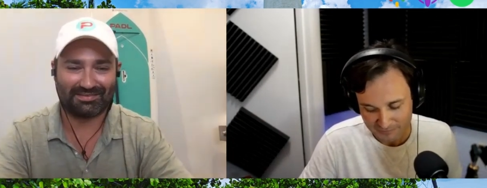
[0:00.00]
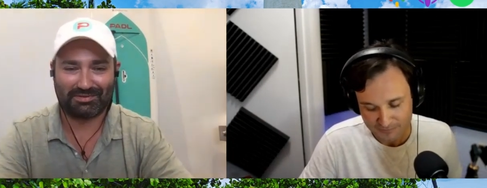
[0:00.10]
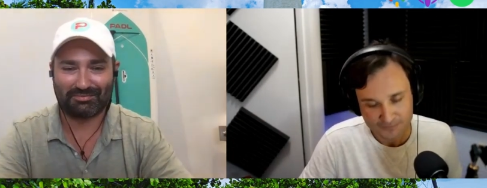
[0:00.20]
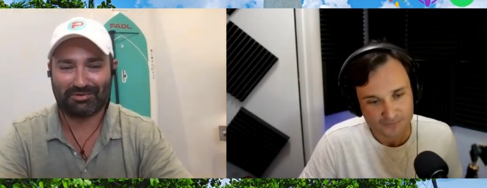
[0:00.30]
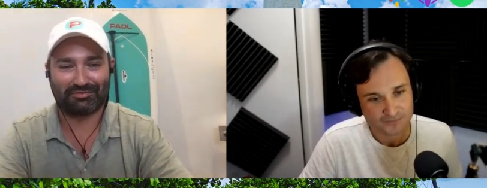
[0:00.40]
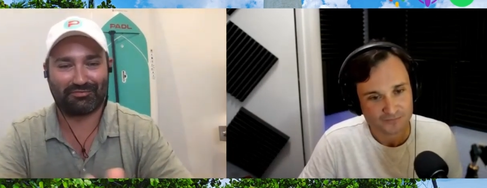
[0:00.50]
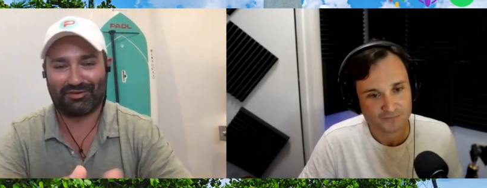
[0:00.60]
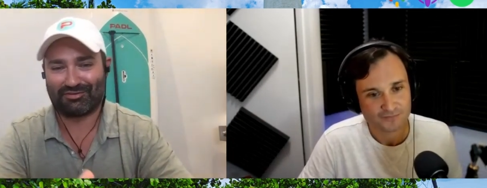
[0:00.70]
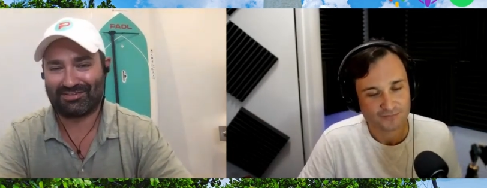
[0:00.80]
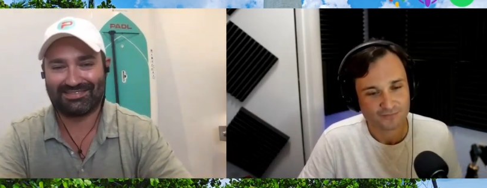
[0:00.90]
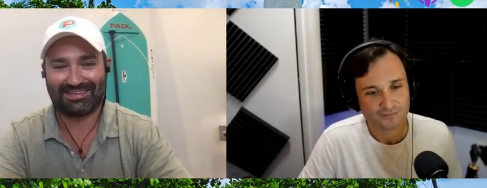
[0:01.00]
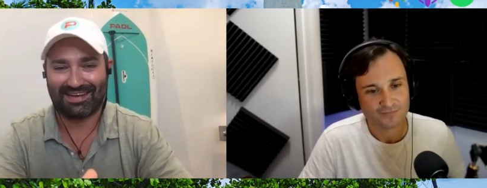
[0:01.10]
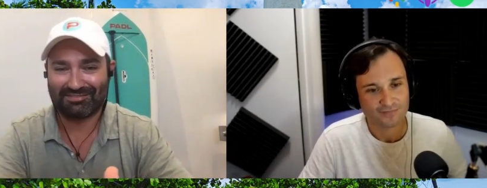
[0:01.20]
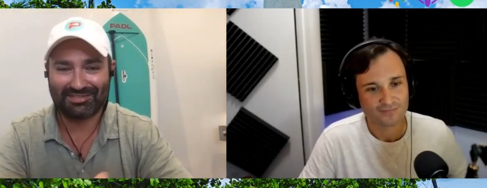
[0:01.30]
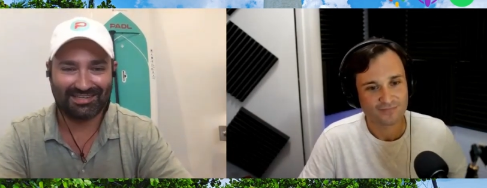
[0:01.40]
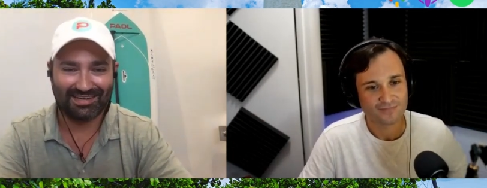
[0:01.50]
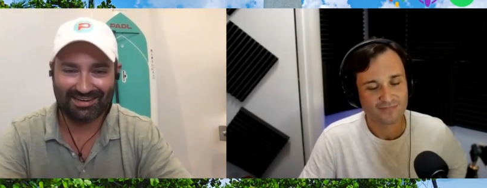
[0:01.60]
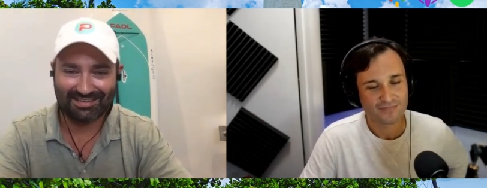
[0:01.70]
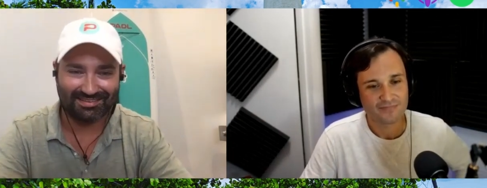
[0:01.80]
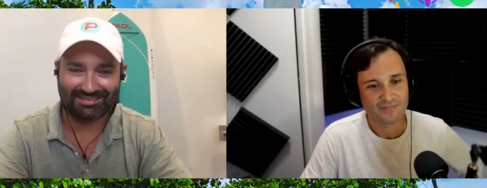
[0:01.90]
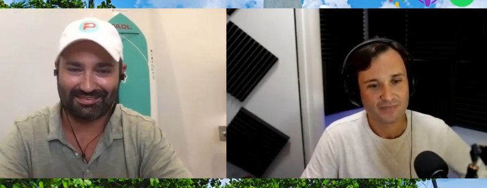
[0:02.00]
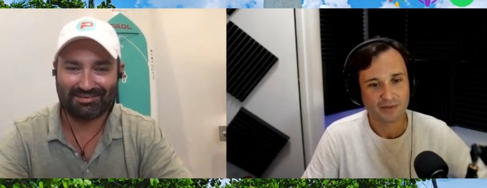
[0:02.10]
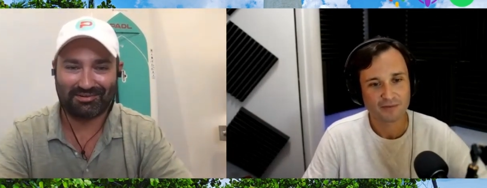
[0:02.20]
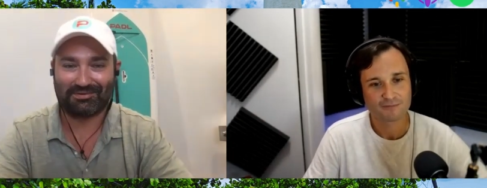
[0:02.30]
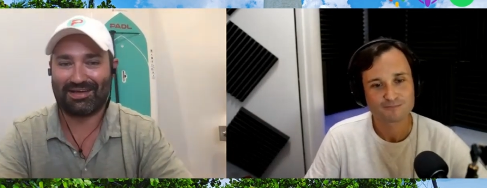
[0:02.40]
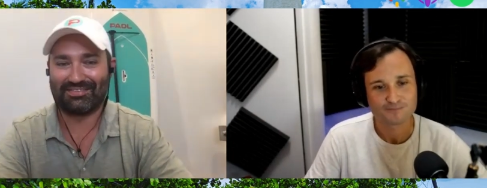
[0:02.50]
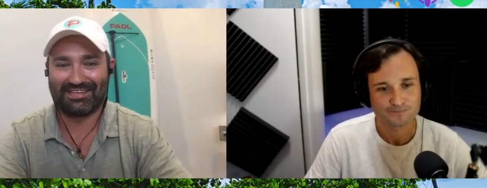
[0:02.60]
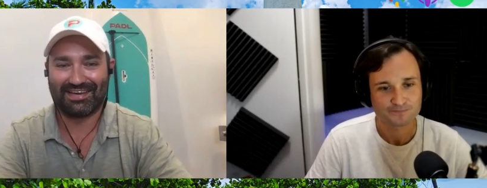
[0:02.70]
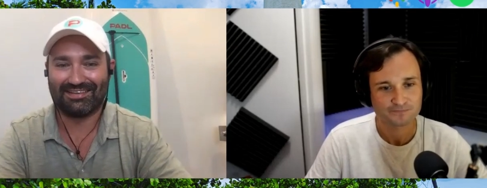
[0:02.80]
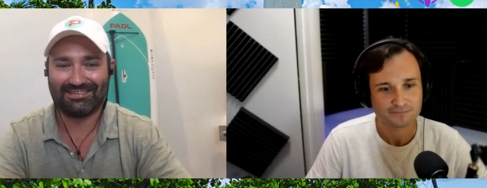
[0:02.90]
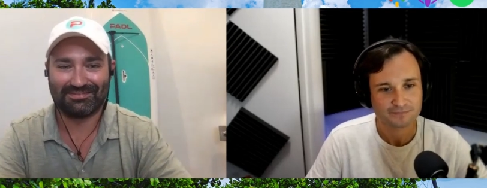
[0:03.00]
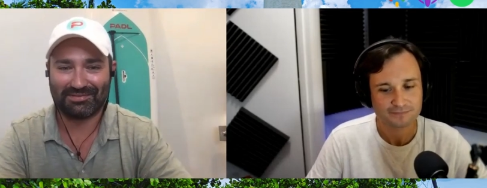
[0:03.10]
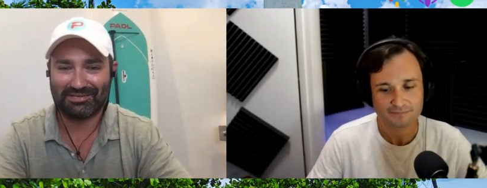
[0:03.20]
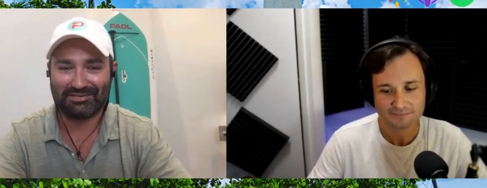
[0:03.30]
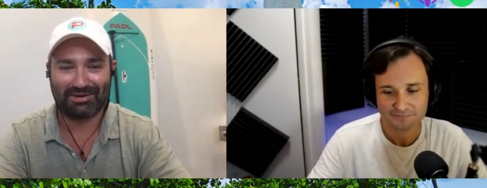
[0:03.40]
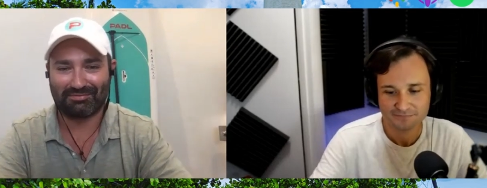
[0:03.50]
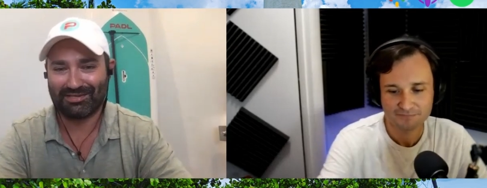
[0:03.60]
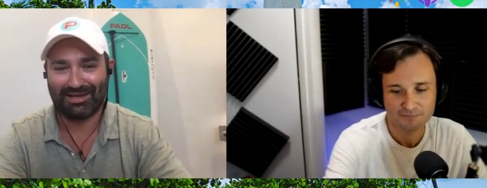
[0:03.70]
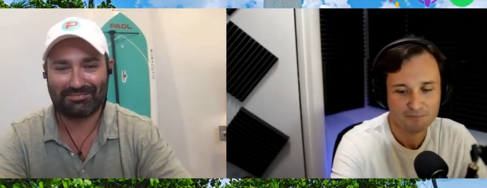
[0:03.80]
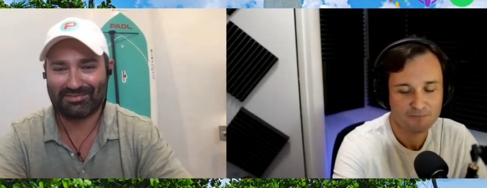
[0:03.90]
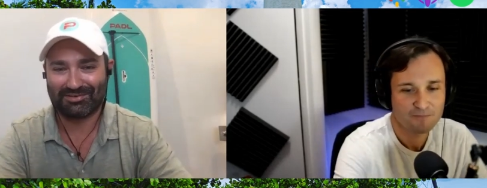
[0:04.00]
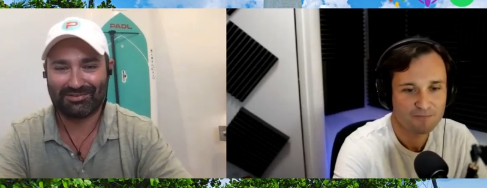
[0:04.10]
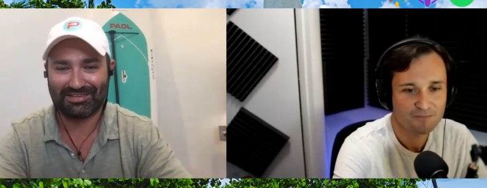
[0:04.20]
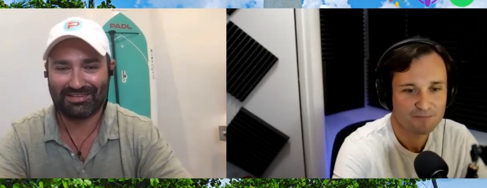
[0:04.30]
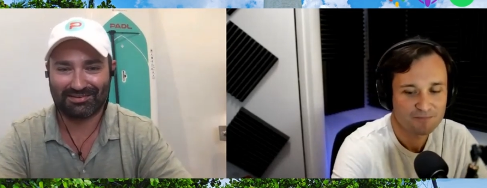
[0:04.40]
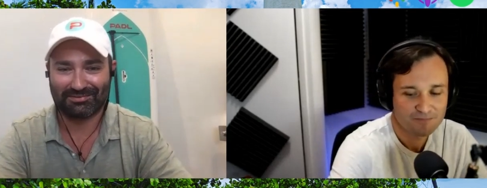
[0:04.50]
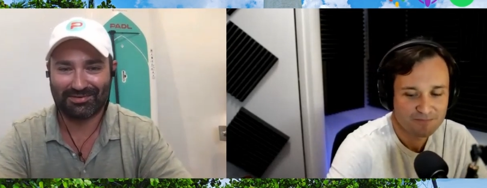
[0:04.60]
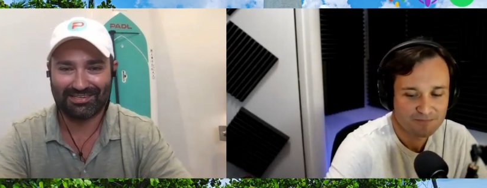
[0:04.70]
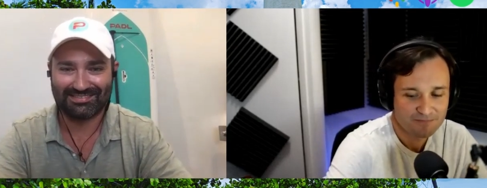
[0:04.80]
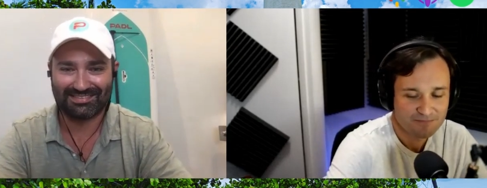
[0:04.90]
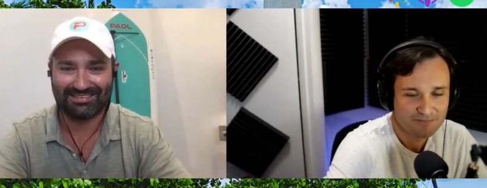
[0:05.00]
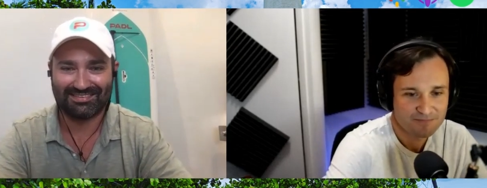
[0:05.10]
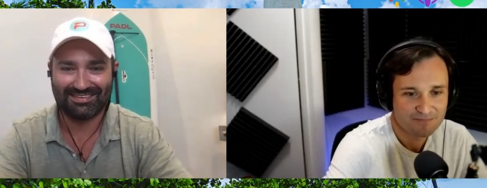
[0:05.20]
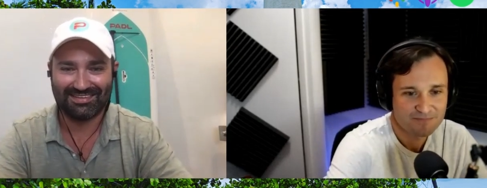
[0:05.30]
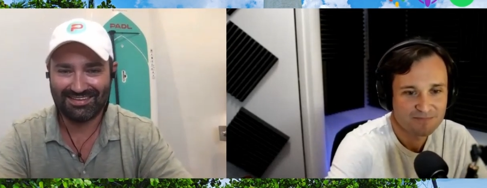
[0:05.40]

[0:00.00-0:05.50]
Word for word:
Speaker 1: I mean, we were fishing, diving, anything around the island. We knew every lobster hole that there was. And